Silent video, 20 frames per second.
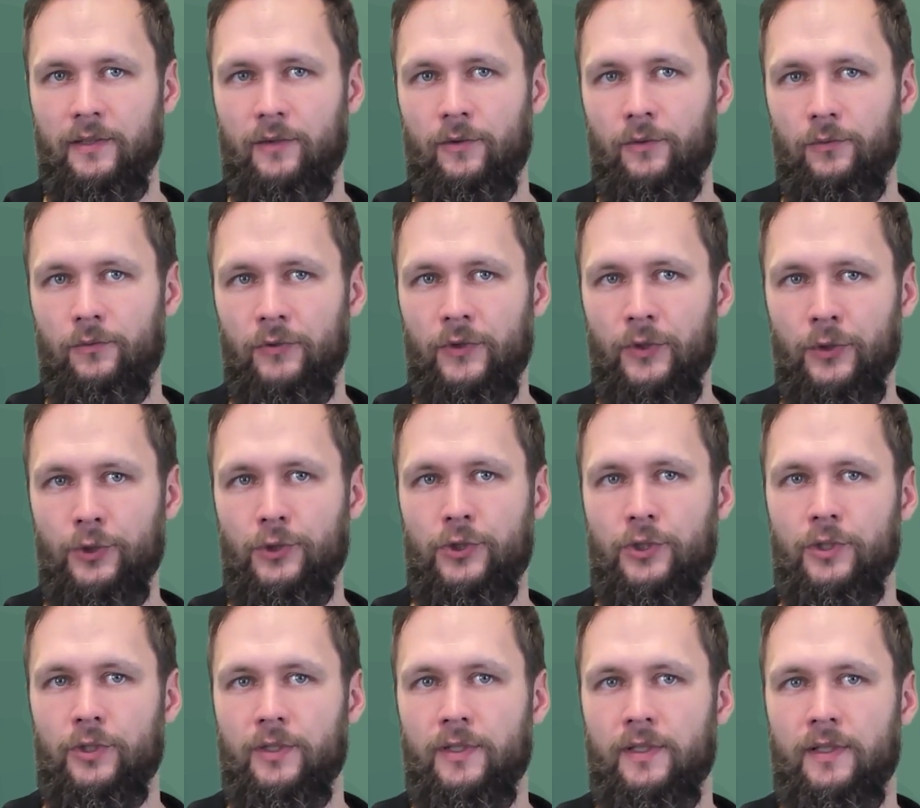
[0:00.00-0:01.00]

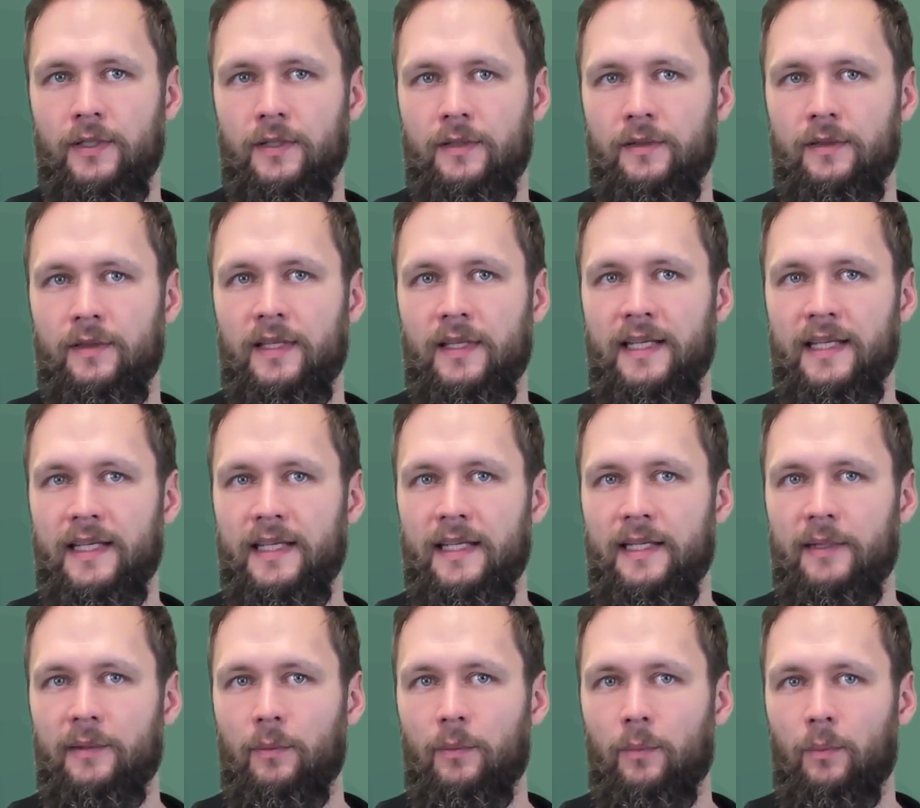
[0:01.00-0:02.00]
future,
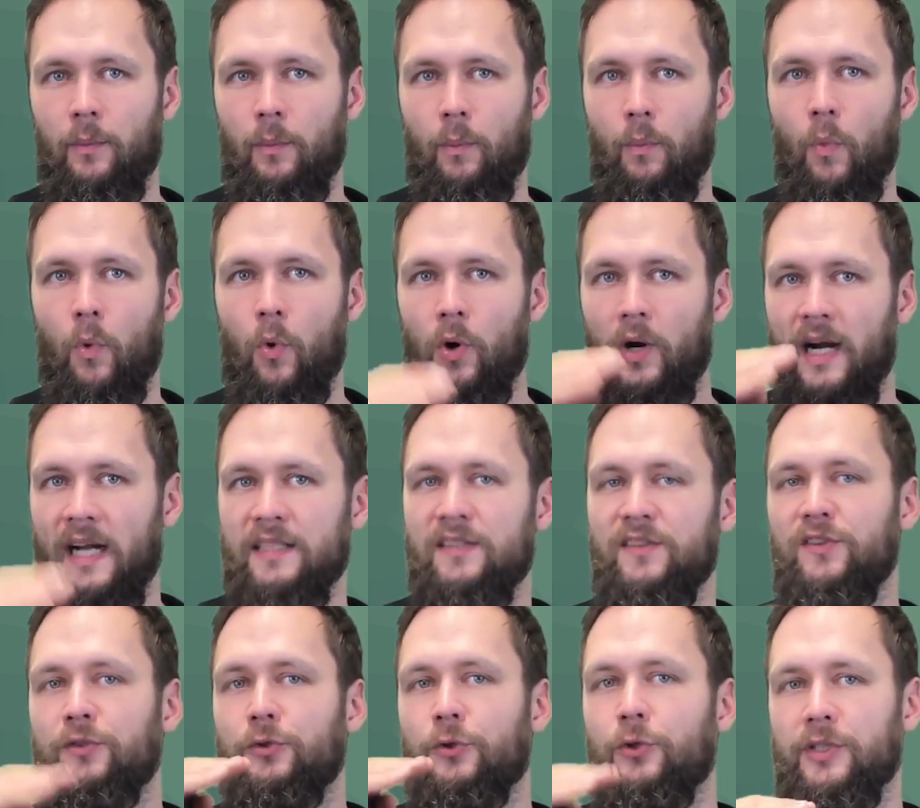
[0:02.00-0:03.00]
the more
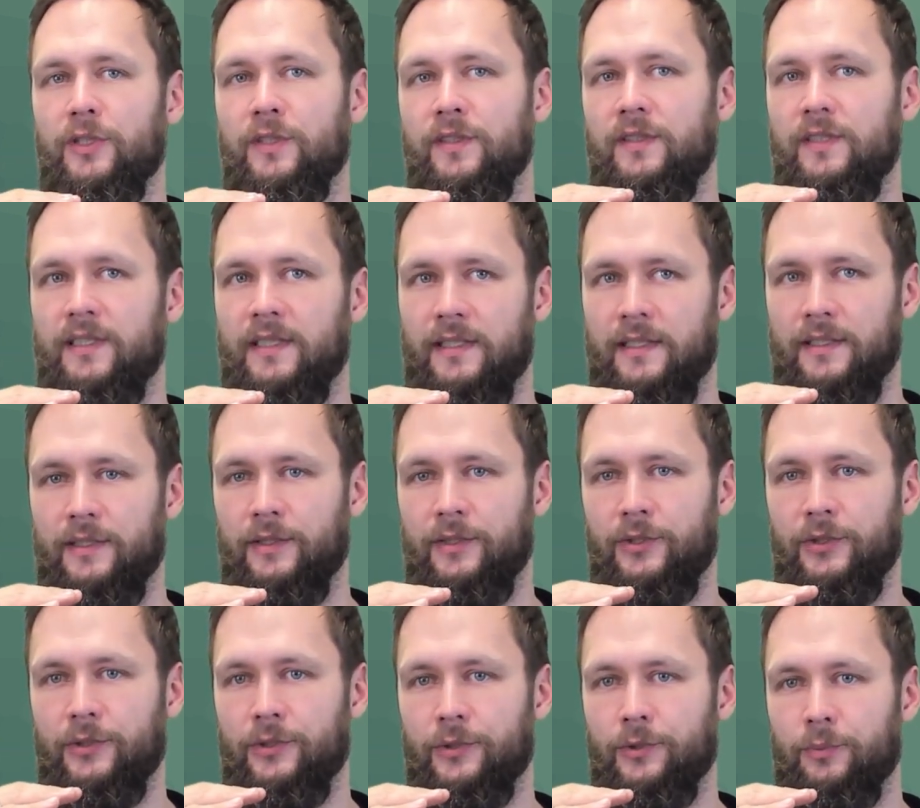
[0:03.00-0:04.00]
uncertainty
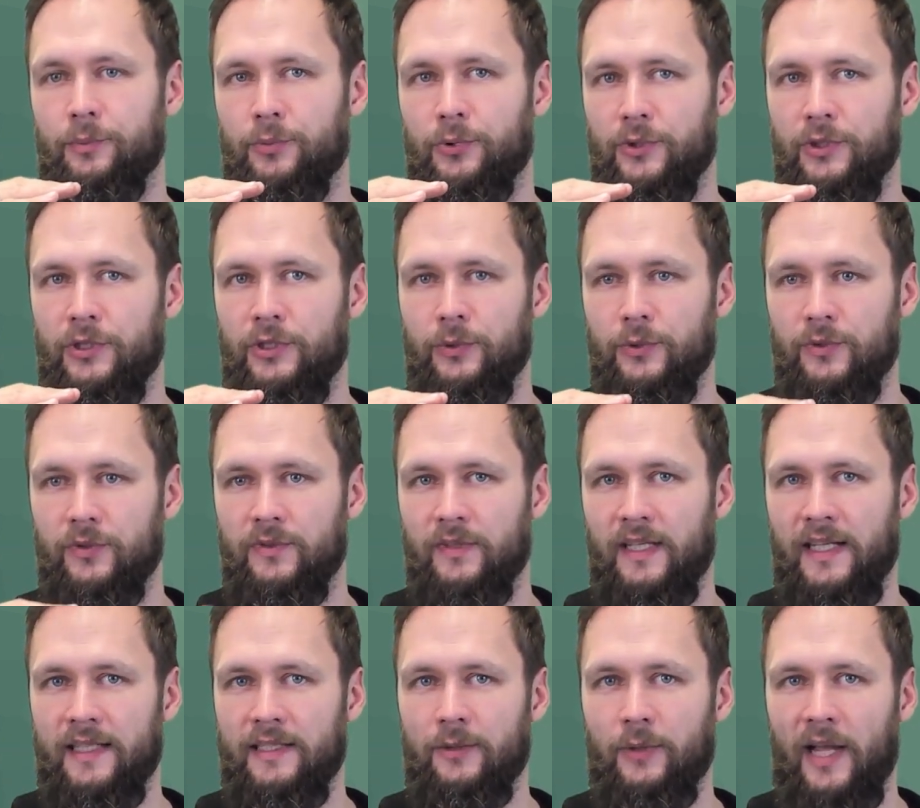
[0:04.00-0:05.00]
you produce,
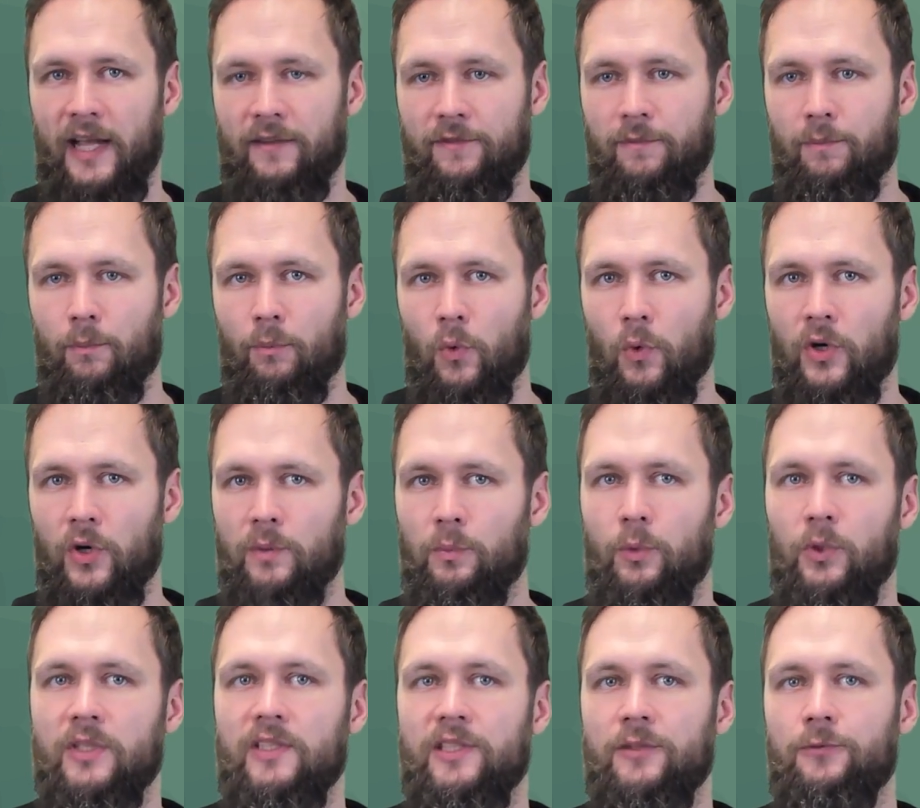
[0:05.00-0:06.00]
and you have more and
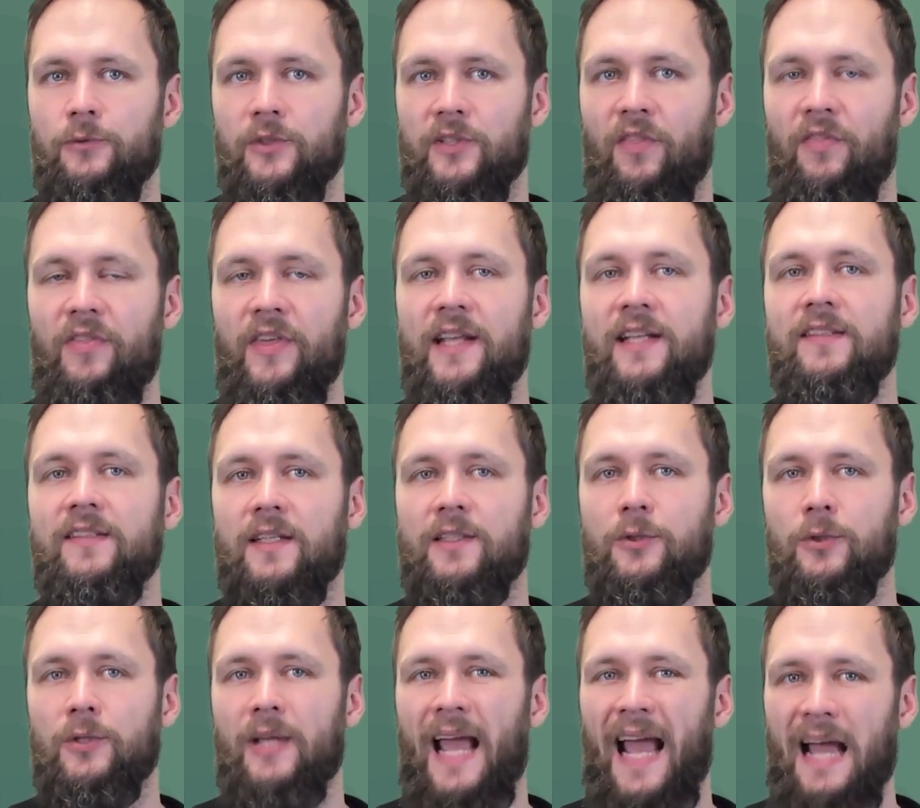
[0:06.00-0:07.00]
more different things
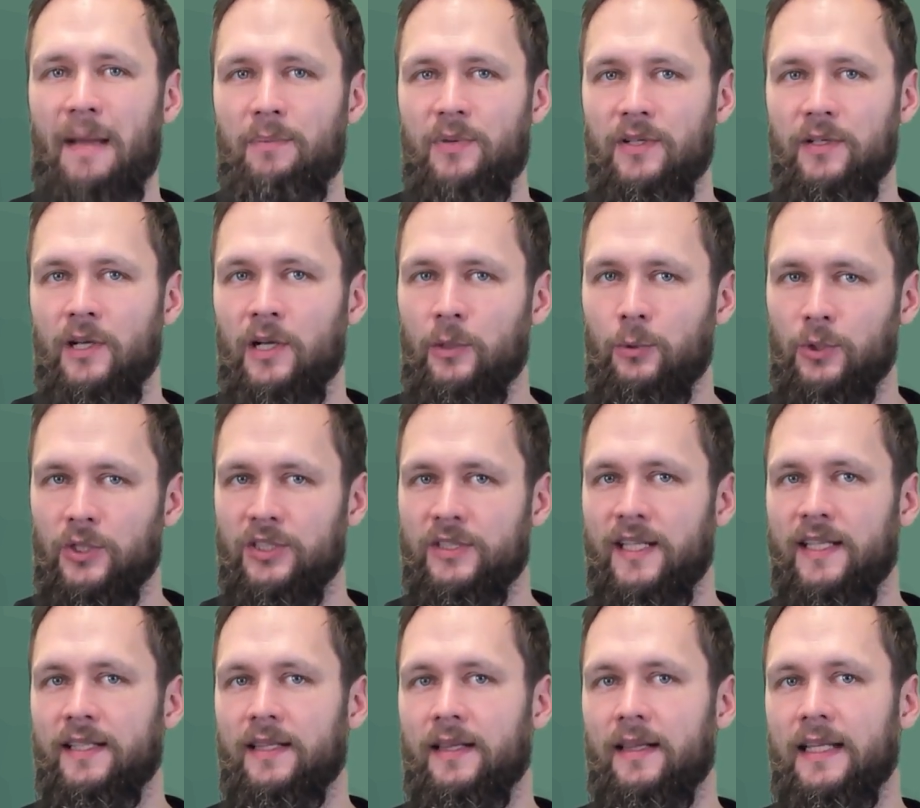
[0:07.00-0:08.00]
that could happen, which
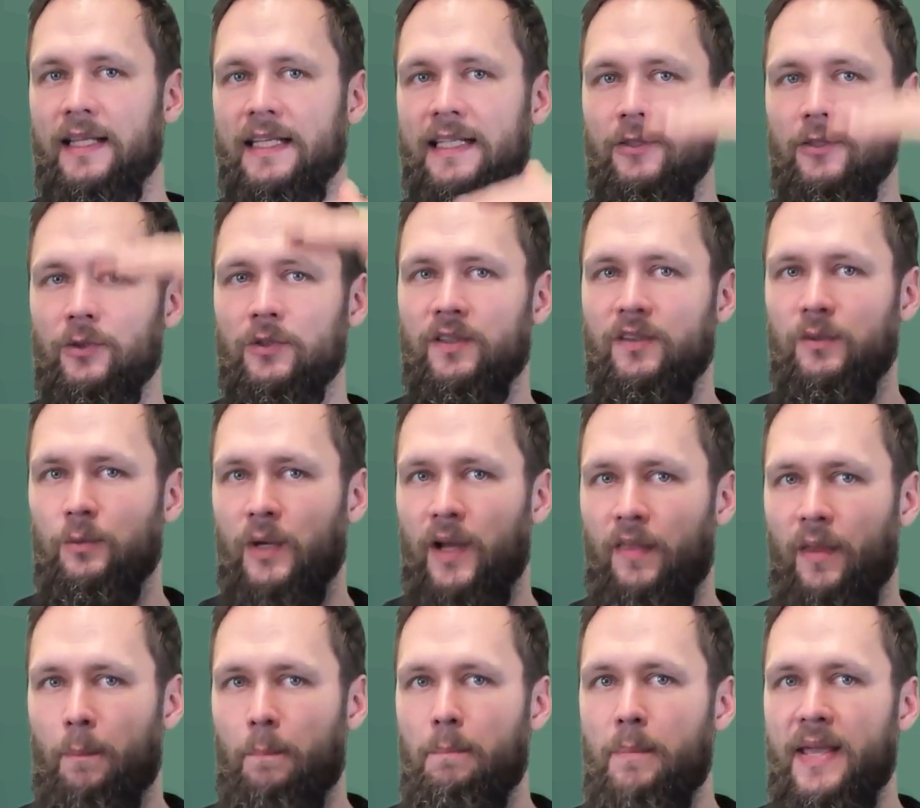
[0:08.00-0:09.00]
then lead to this
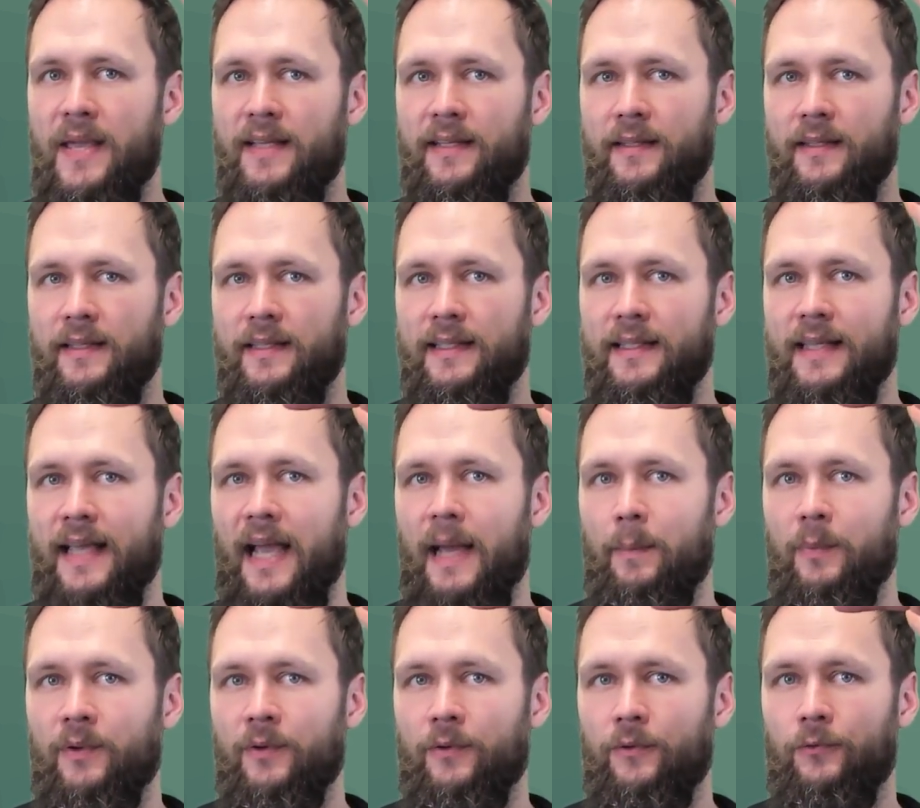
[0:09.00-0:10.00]
rather big
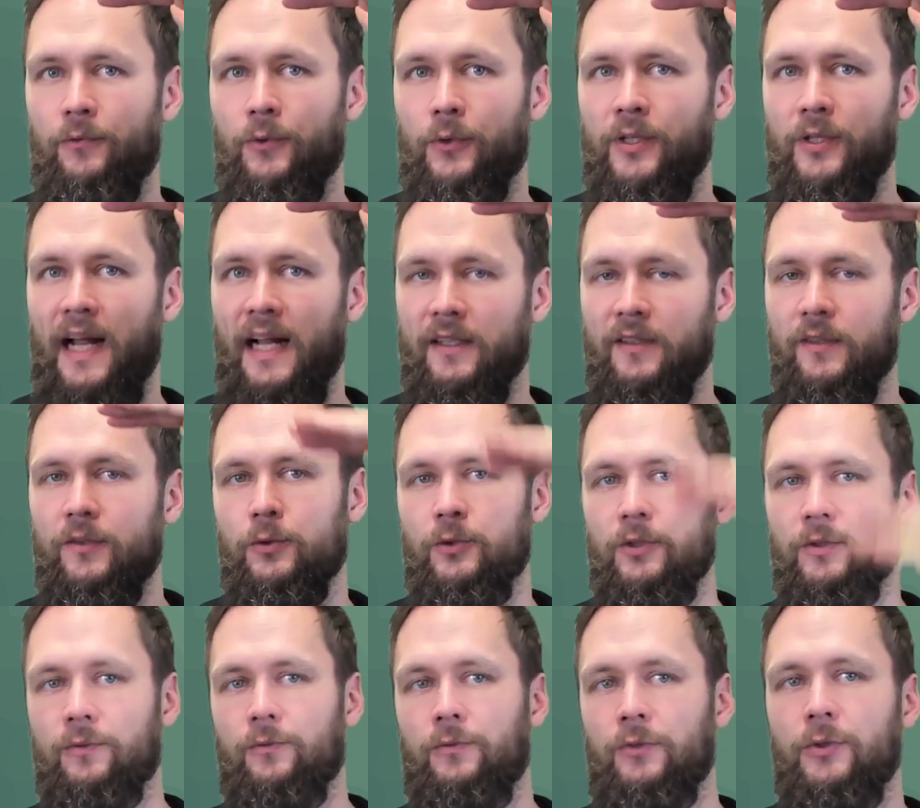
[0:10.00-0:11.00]
gap for an
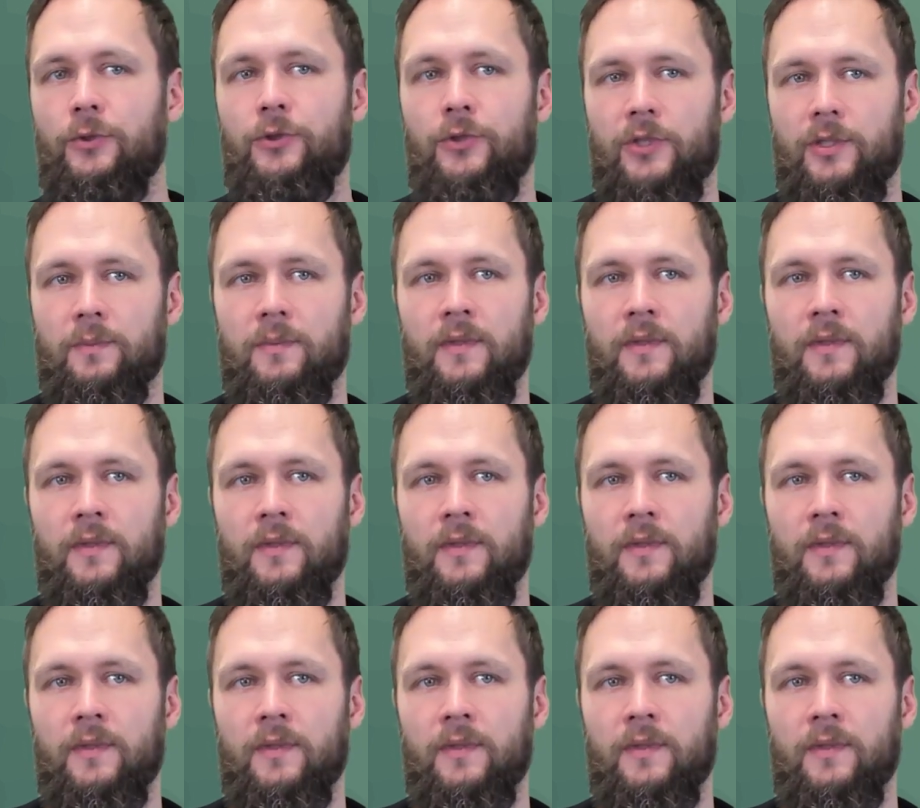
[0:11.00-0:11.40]
uncertain future.